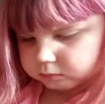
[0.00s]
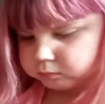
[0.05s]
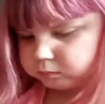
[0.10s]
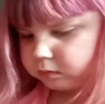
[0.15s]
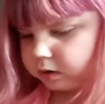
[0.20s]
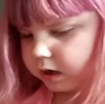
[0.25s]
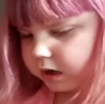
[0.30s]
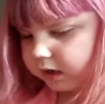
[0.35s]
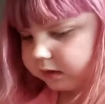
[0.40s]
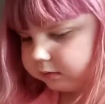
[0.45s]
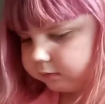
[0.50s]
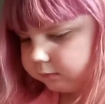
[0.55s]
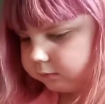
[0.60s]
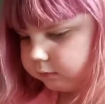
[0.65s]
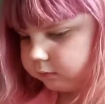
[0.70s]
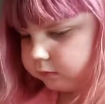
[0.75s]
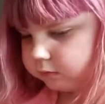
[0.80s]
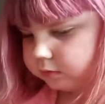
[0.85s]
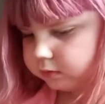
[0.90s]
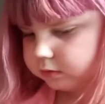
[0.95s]
What?
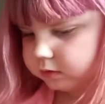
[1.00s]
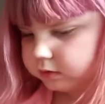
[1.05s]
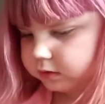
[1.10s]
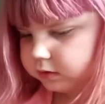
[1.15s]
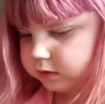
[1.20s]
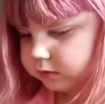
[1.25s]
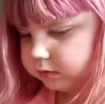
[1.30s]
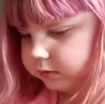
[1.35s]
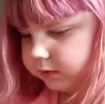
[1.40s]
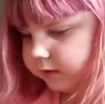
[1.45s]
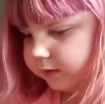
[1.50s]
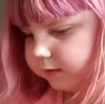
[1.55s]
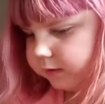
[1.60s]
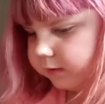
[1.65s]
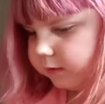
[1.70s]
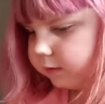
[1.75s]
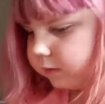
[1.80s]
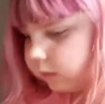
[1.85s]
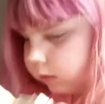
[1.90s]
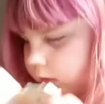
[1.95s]
Or this is,